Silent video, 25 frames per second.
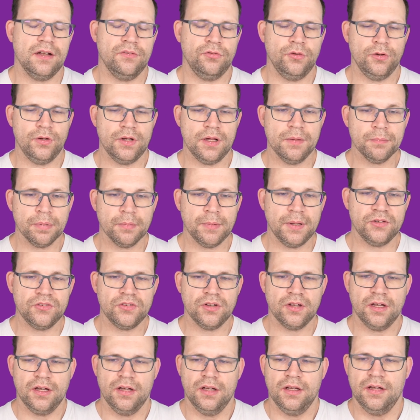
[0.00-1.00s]
If you
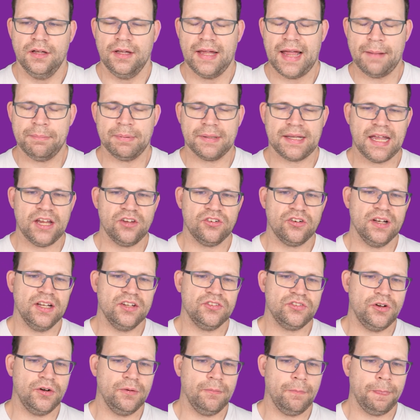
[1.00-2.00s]
implement application
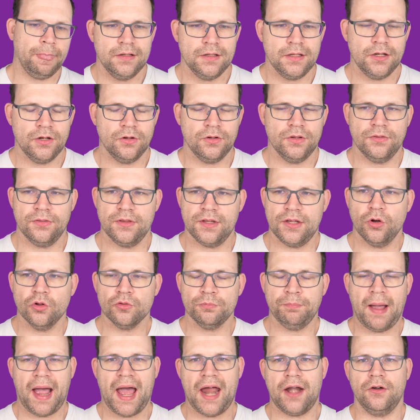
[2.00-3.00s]
listener, you know, the
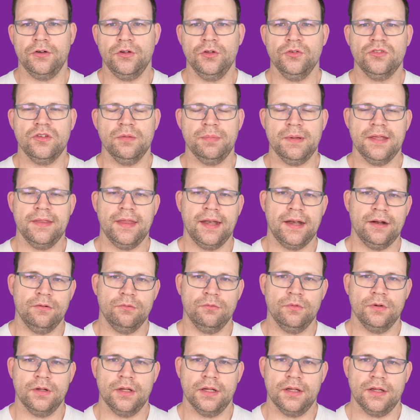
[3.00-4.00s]
old pattern used to be that it